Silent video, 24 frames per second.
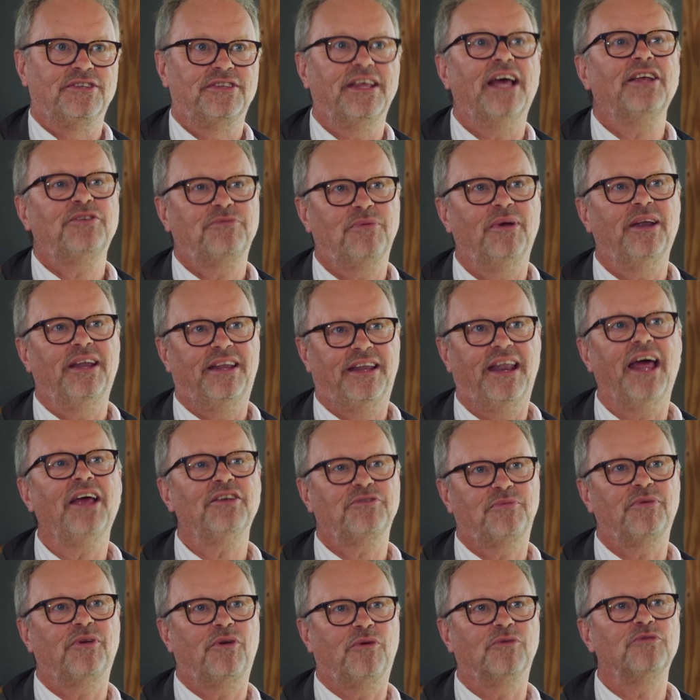That's
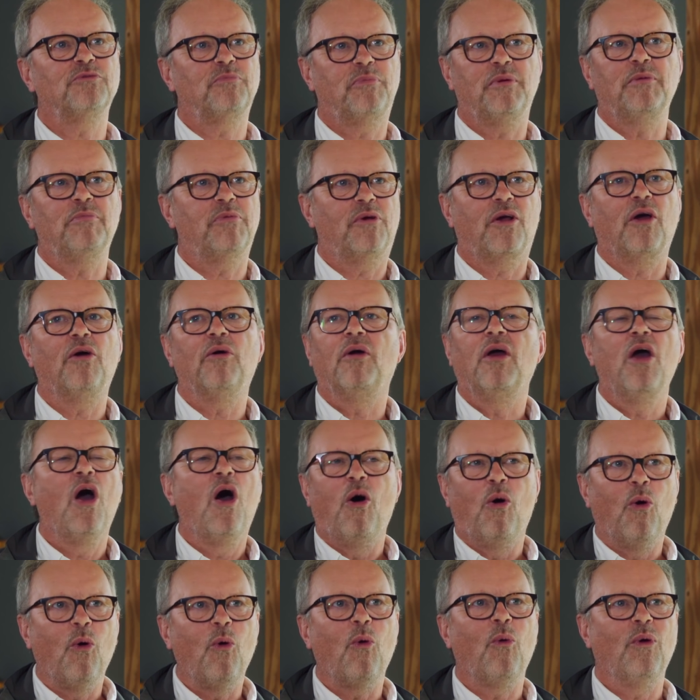because people
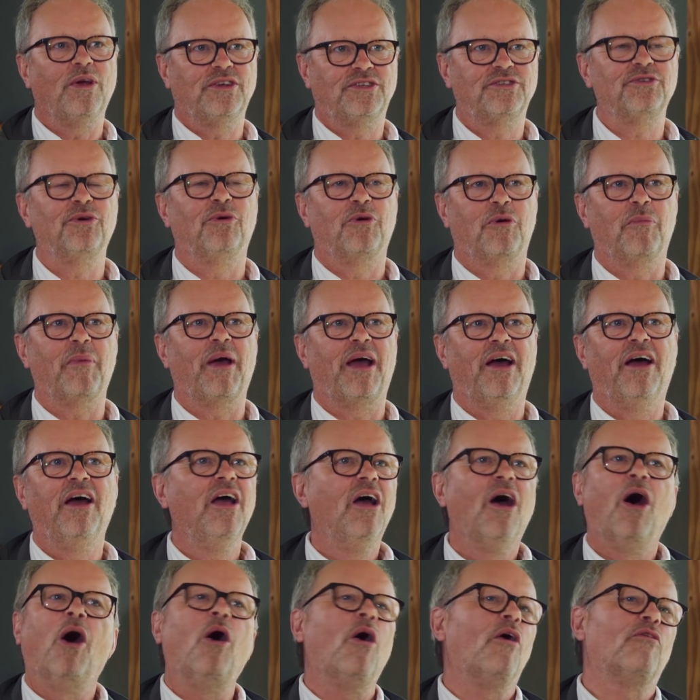always talk about,
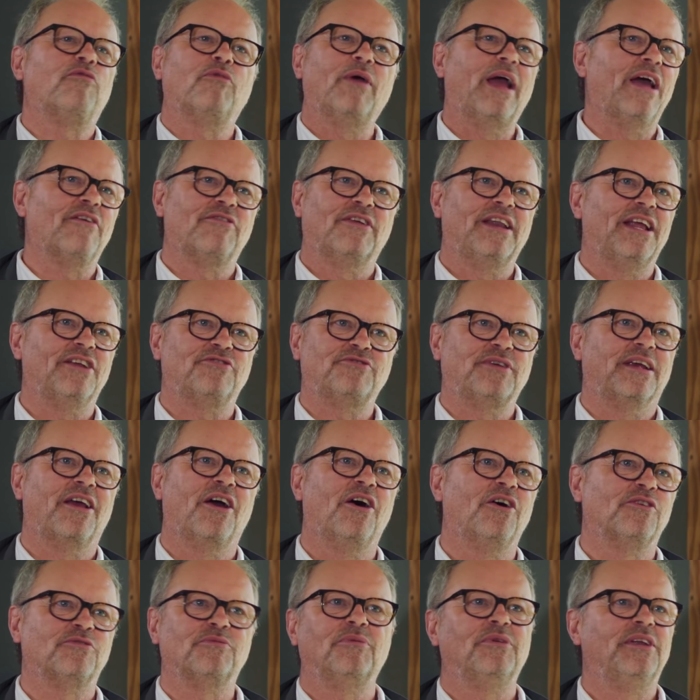if we have electric
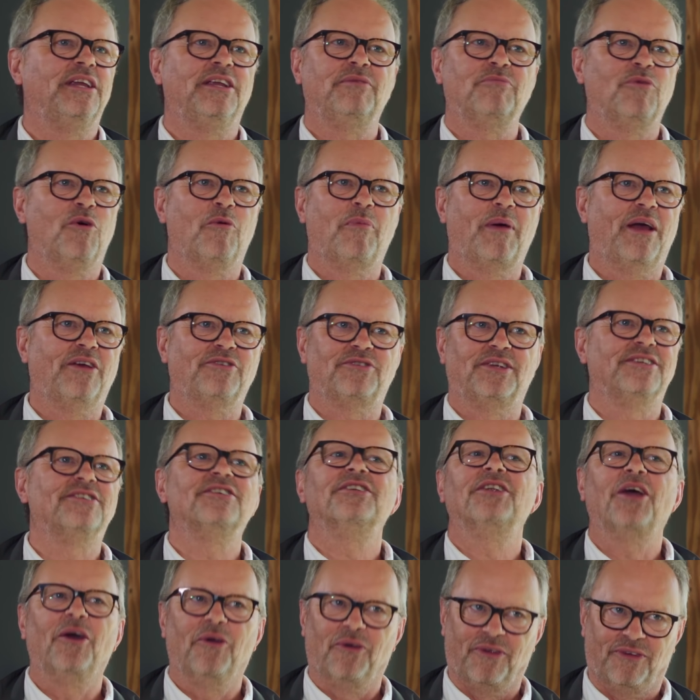cars, we'll need more power stations.
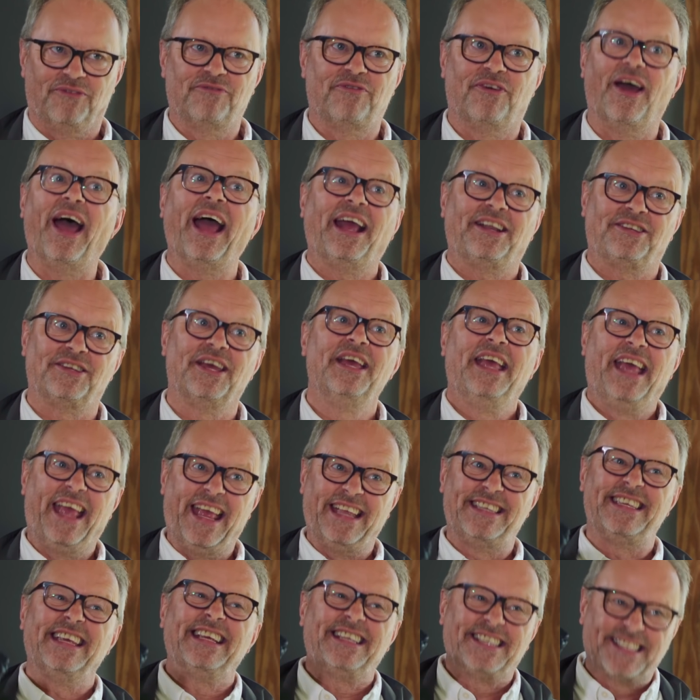No, in fact,
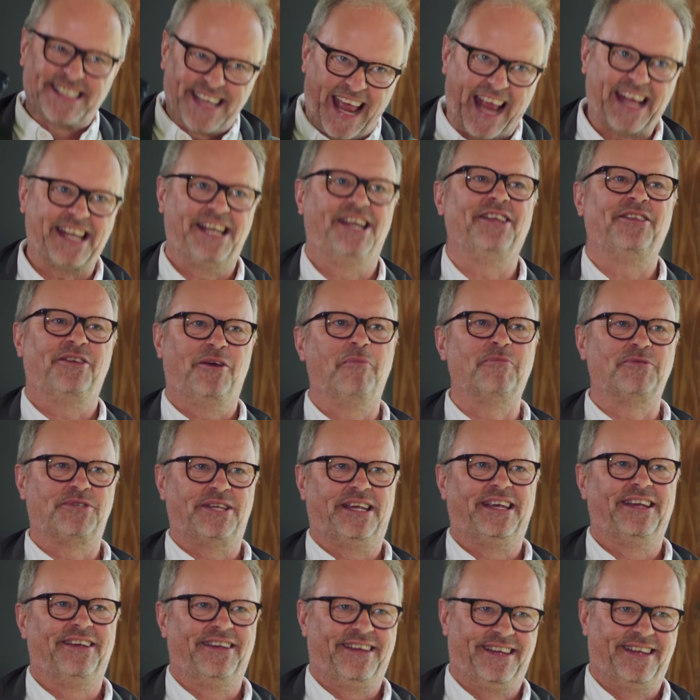it's exactly the opposite.